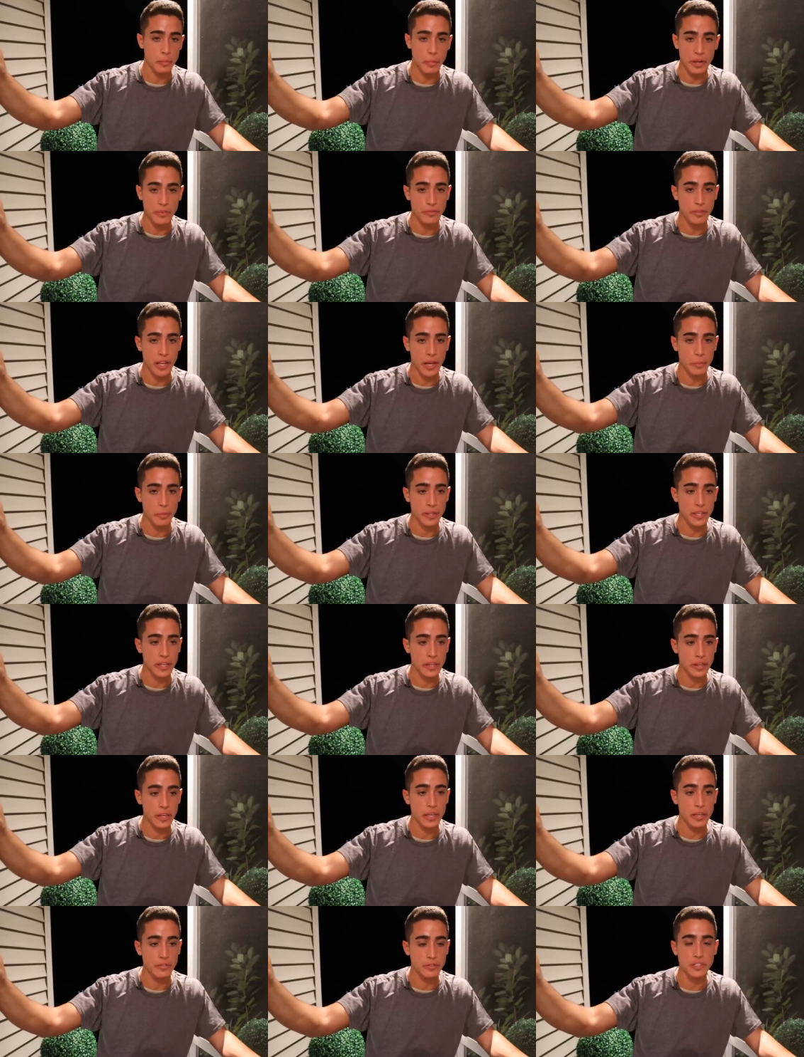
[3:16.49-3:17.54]
on my family,
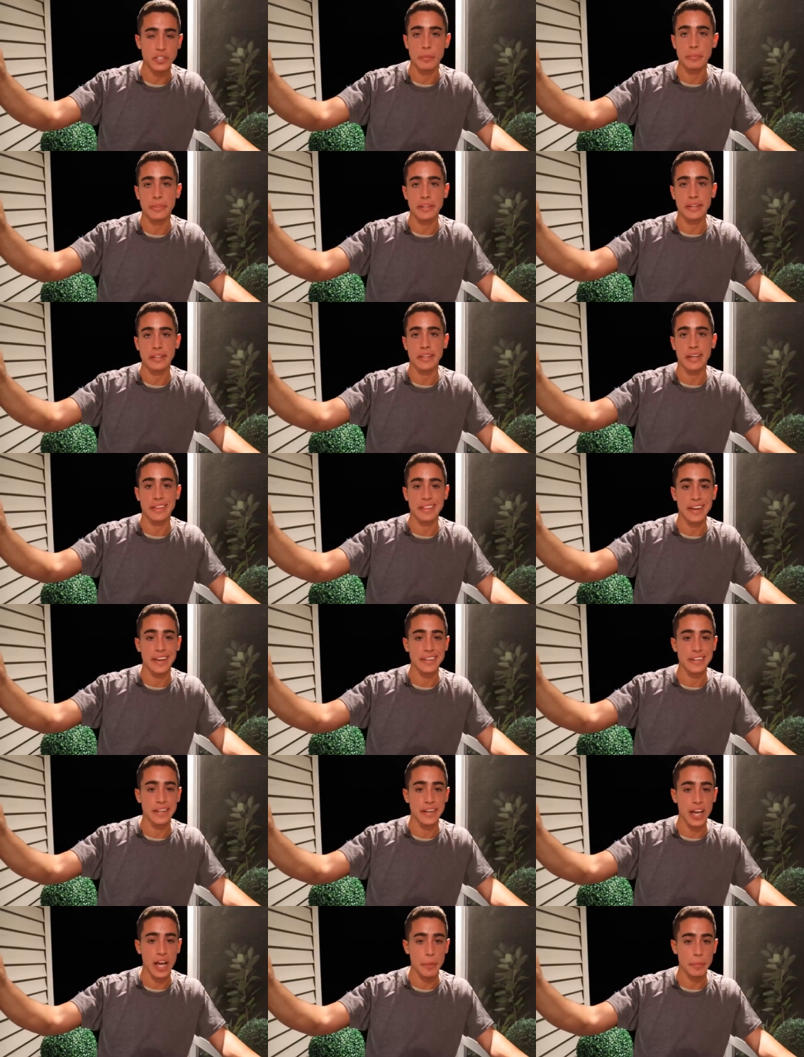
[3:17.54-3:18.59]
if something like
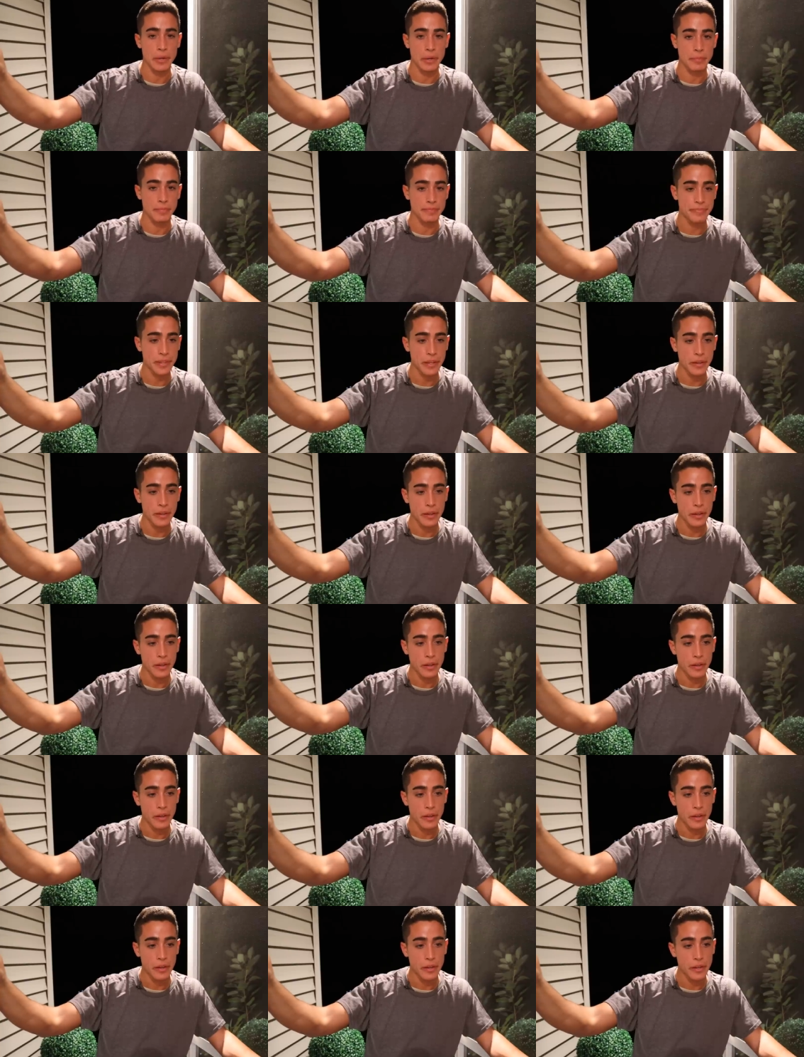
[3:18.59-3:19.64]
that did happen.
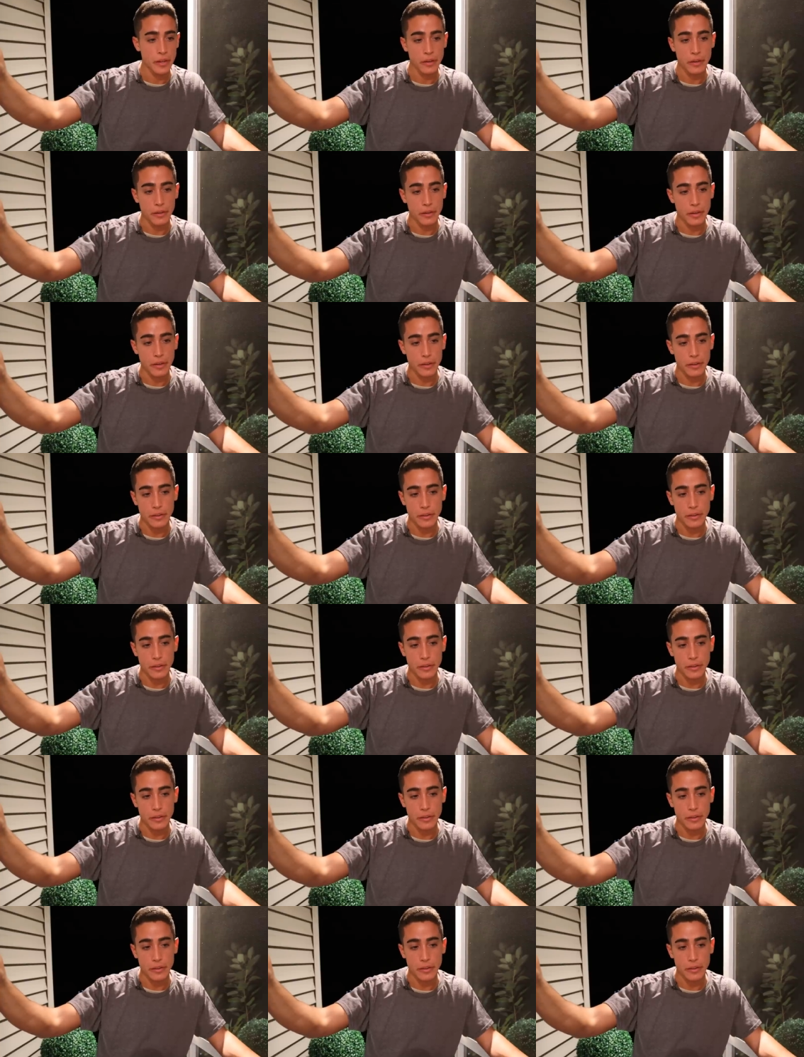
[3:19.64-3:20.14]
You know,